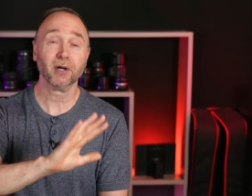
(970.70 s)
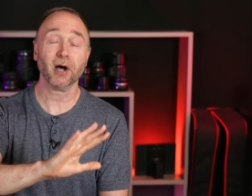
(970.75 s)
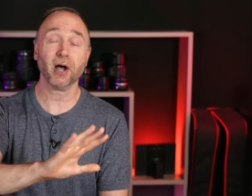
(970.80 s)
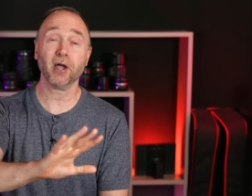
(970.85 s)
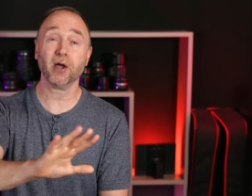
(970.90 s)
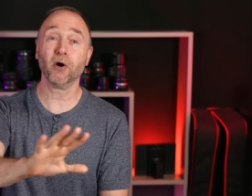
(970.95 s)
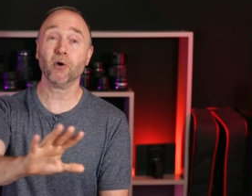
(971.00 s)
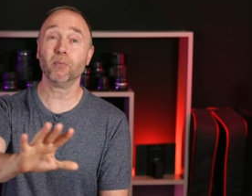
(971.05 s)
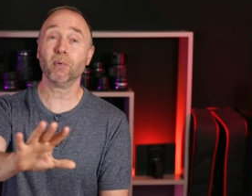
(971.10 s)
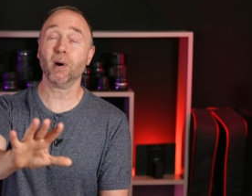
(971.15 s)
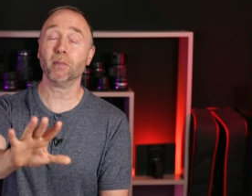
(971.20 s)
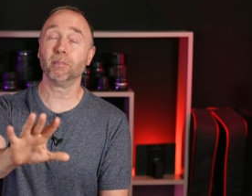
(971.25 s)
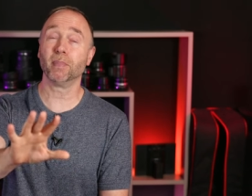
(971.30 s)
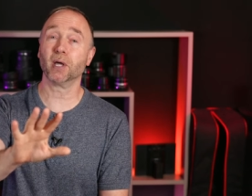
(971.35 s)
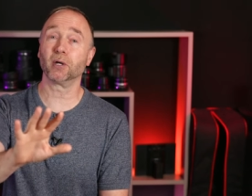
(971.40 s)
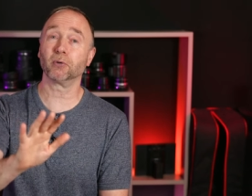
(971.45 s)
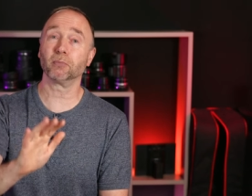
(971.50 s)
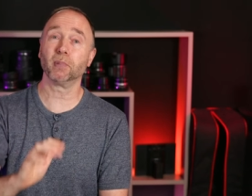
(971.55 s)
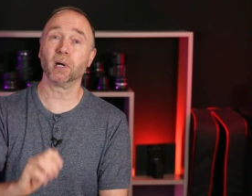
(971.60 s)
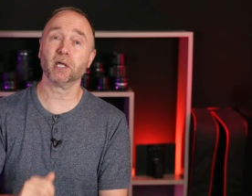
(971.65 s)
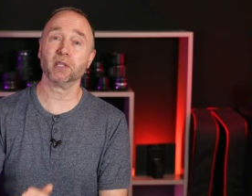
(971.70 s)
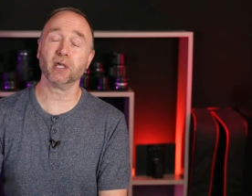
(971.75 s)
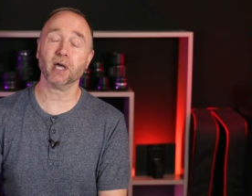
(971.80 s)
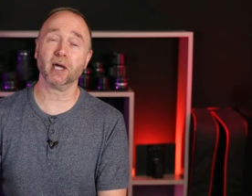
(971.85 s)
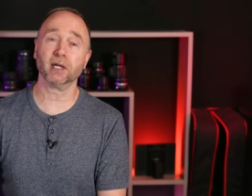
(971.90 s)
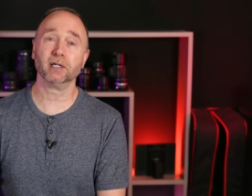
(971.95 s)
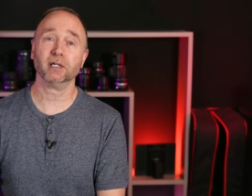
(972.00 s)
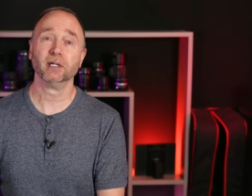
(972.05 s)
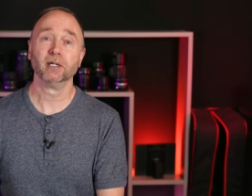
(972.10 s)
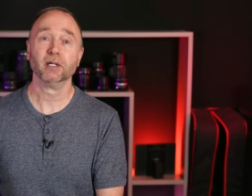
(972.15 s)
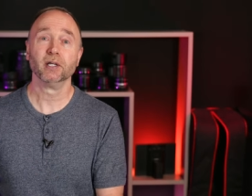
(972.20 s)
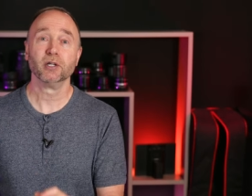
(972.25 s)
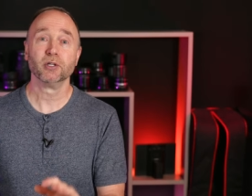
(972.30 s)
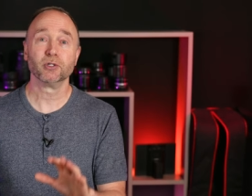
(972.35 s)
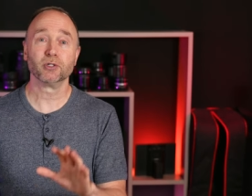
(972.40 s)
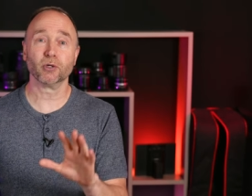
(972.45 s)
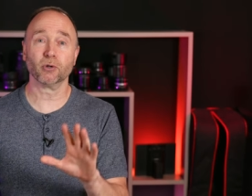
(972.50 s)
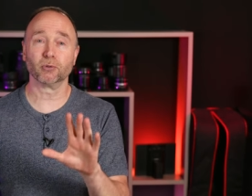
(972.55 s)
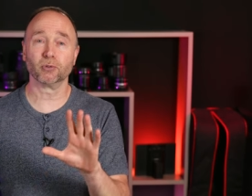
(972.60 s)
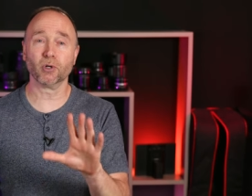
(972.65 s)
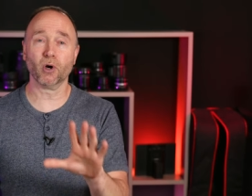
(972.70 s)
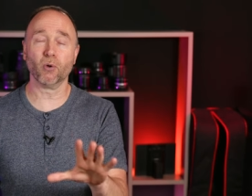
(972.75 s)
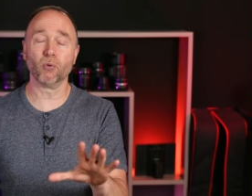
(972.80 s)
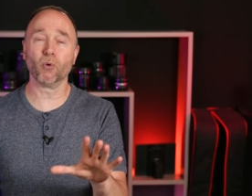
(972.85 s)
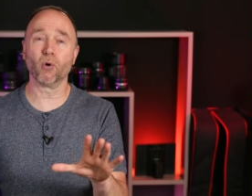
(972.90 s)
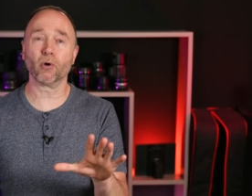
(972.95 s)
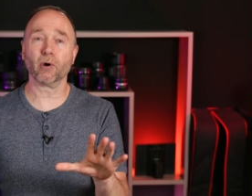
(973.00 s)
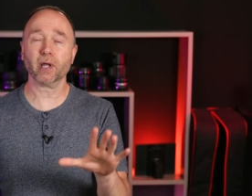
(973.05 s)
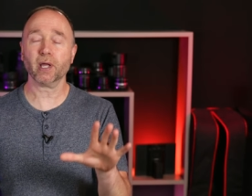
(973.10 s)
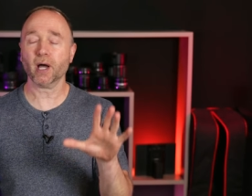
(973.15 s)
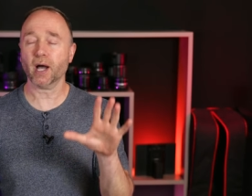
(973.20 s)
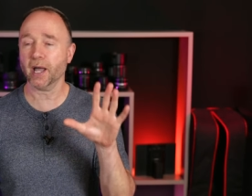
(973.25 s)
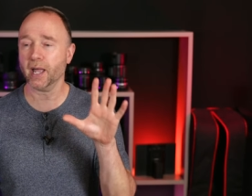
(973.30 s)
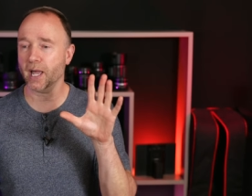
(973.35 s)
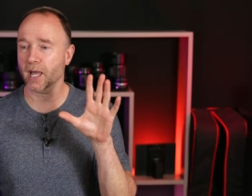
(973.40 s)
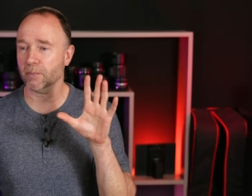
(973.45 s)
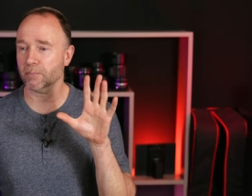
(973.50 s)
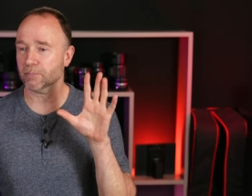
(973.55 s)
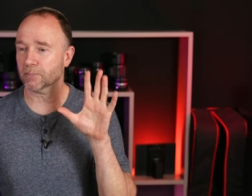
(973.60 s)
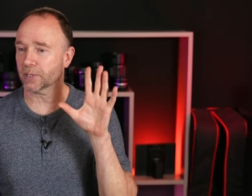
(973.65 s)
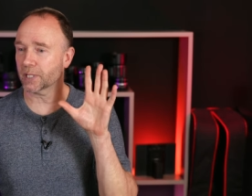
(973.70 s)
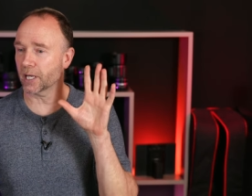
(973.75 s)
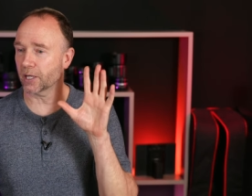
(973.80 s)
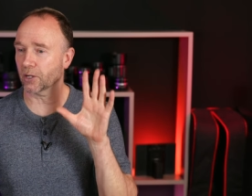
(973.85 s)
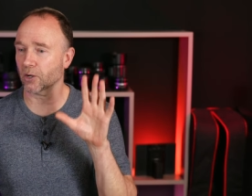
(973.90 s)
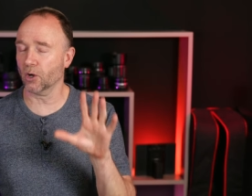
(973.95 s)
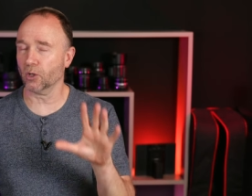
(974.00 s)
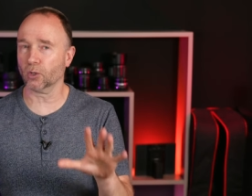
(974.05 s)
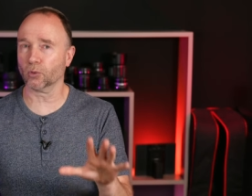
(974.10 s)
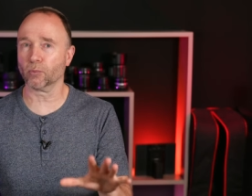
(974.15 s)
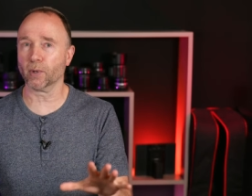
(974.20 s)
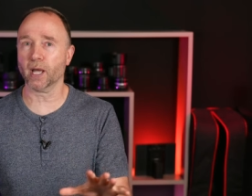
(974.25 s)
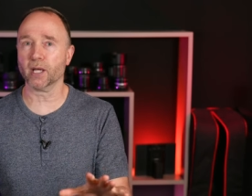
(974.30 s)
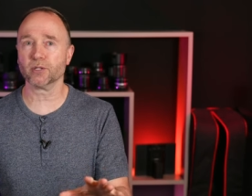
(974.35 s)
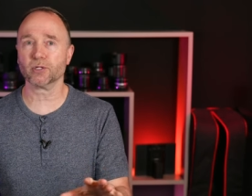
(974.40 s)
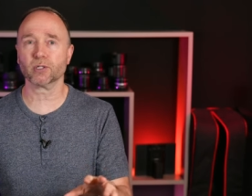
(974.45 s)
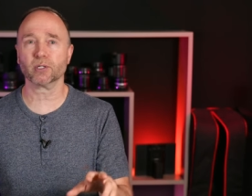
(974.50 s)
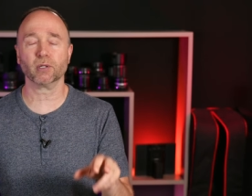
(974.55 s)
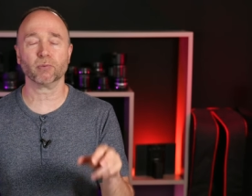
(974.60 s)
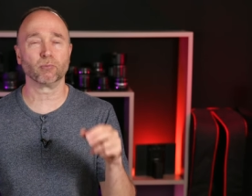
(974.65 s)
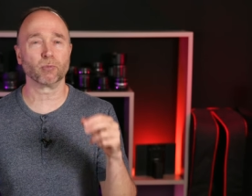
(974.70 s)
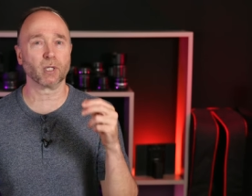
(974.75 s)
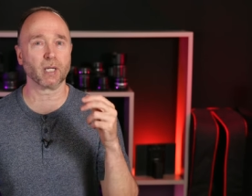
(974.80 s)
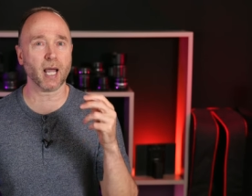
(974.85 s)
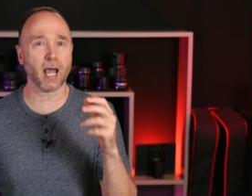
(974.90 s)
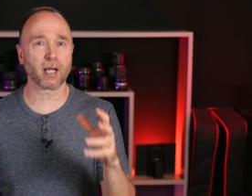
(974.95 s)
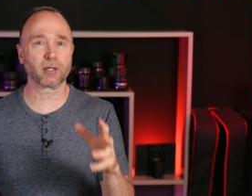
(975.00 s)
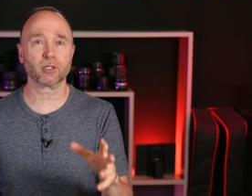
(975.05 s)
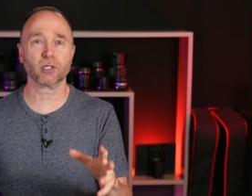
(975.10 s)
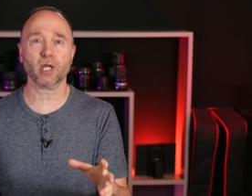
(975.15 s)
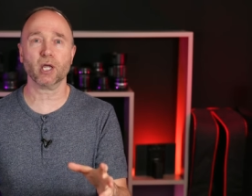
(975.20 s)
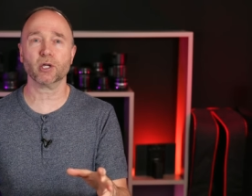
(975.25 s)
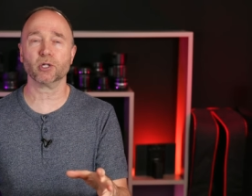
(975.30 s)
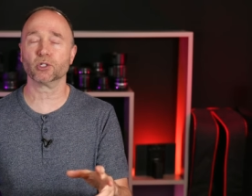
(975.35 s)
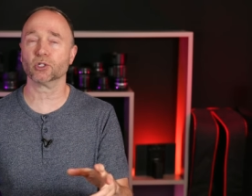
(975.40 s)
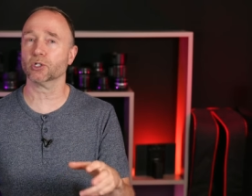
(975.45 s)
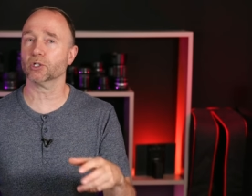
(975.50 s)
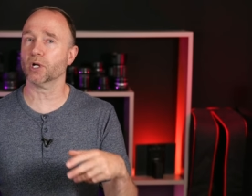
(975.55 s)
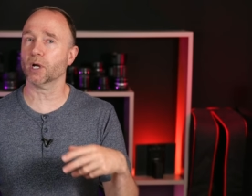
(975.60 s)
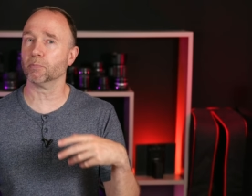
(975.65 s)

I hope I'm better by then. So don't worry, I am getting all the rest and relaxation.